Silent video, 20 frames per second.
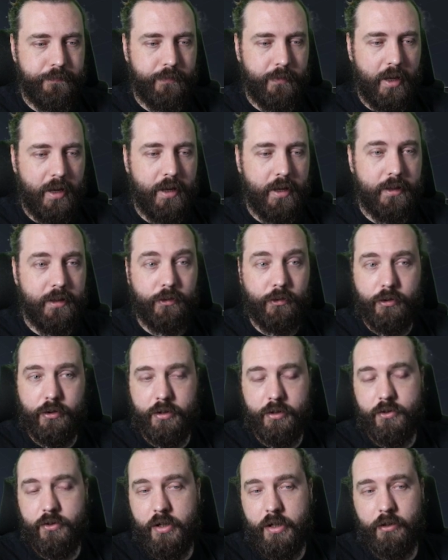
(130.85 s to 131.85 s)
This is
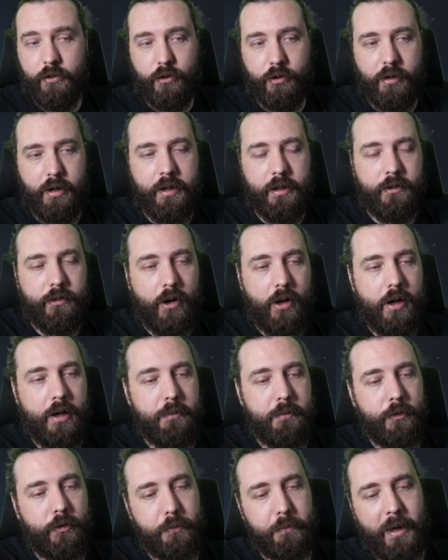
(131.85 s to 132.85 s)
the integrated
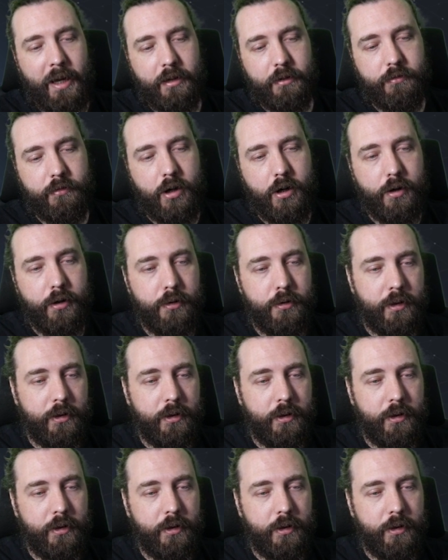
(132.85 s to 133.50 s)
type. It's a back row.